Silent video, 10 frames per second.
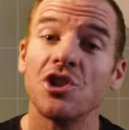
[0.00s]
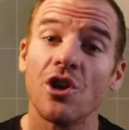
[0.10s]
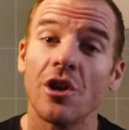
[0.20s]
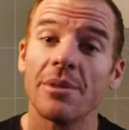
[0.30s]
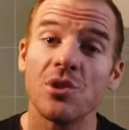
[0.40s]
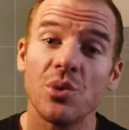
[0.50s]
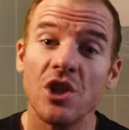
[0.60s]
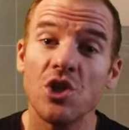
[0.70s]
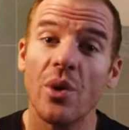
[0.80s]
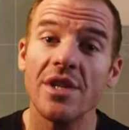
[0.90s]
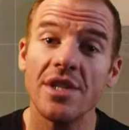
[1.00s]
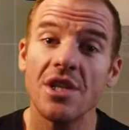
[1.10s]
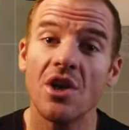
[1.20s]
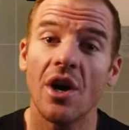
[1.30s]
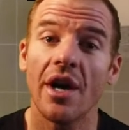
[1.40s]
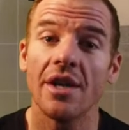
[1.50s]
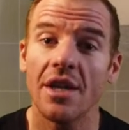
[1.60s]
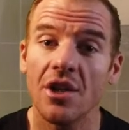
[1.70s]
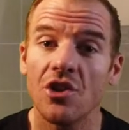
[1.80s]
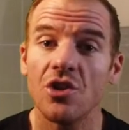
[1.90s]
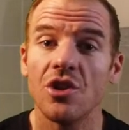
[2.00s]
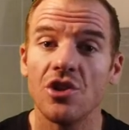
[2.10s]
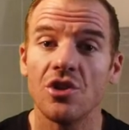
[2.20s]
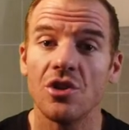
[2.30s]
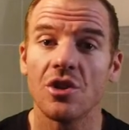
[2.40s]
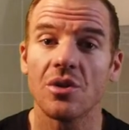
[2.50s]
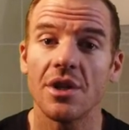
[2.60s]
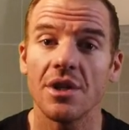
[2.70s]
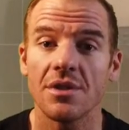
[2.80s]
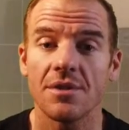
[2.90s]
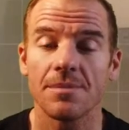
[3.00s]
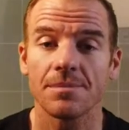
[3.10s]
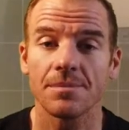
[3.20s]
is showing between 29 and 32 degrees.